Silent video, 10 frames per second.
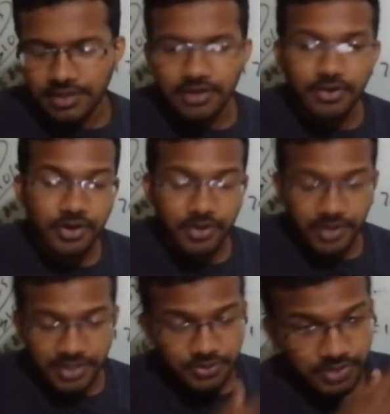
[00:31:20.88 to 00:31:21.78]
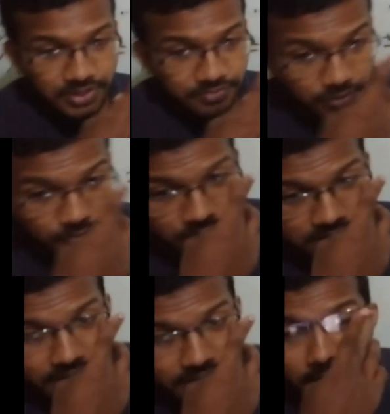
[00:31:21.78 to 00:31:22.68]
Okay, okay. So then for you it's
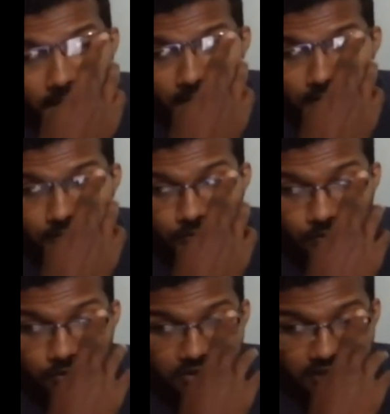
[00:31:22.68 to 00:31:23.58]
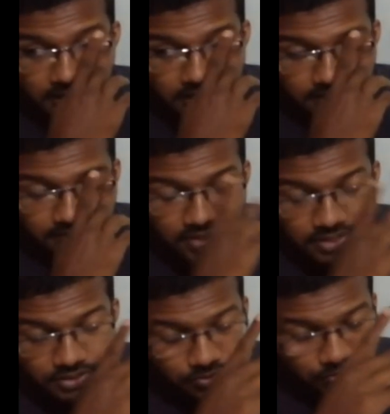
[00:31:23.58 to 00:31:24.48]
there. So strength
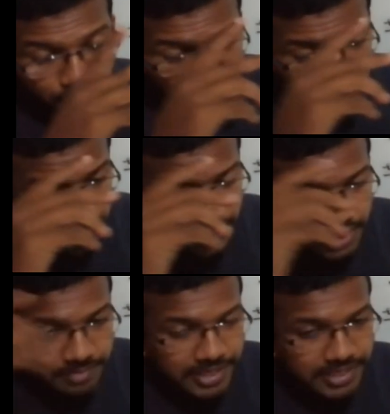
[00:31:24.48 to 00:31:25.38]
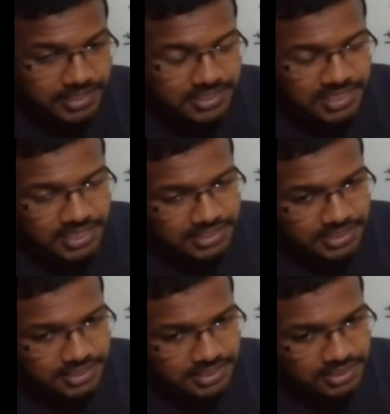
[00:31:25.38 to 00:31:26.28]
refers to the ultimate tensile
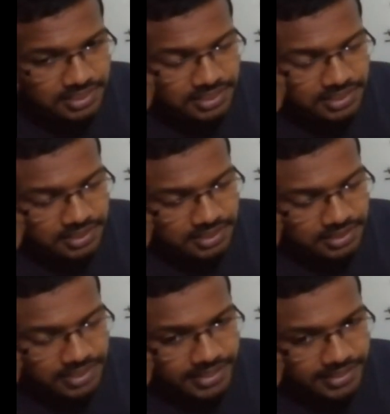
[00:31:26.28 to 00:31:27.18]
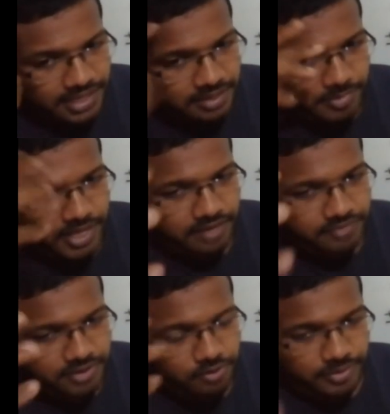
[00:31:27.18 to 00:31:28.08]
stress that it can bear
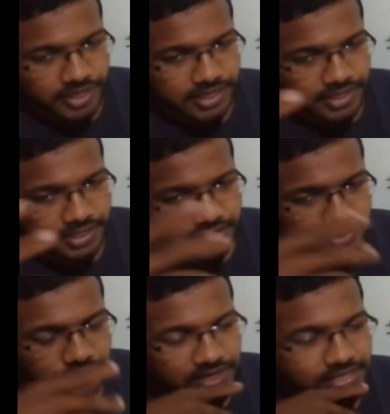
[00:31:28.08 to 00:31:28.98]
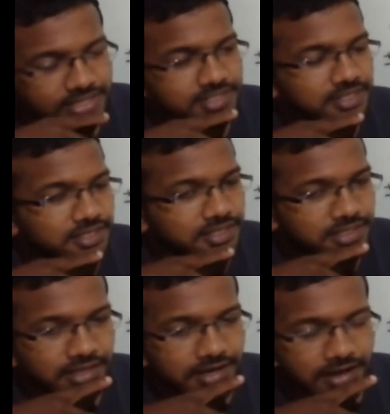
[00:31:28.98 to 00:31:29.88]
without breaking. So that's
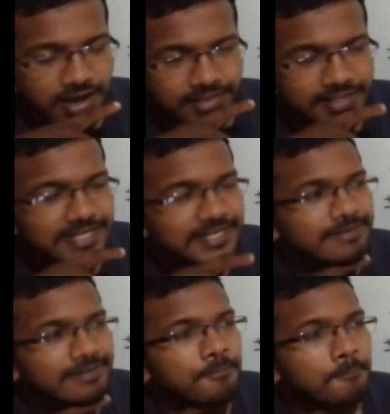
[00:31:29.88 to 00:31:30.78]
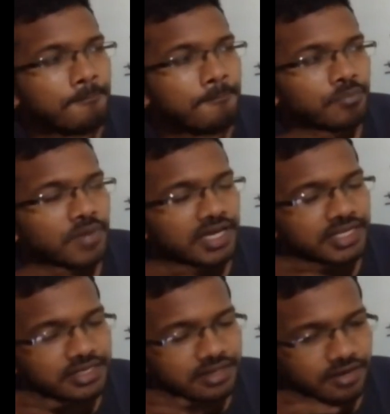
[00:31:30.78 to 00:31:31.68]
there. And then I
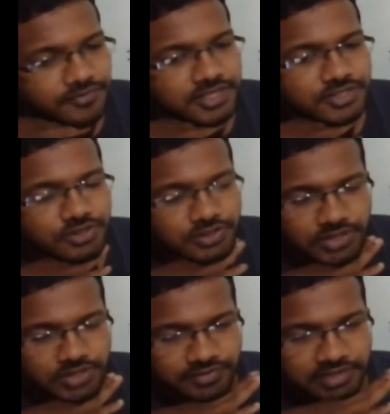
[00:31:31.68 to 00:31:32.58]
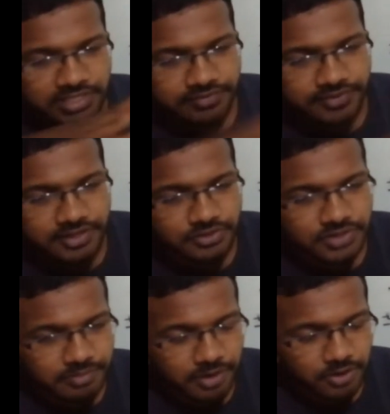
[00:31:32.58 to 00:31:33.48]
think toughness also. Toughness refers to the
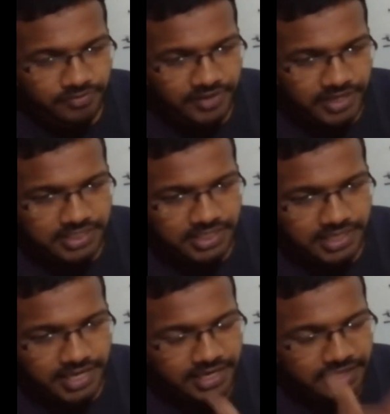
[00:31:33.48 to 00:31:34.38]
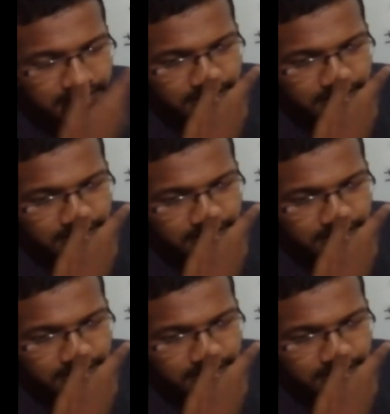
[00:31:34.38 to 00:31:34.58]
amount of energy it can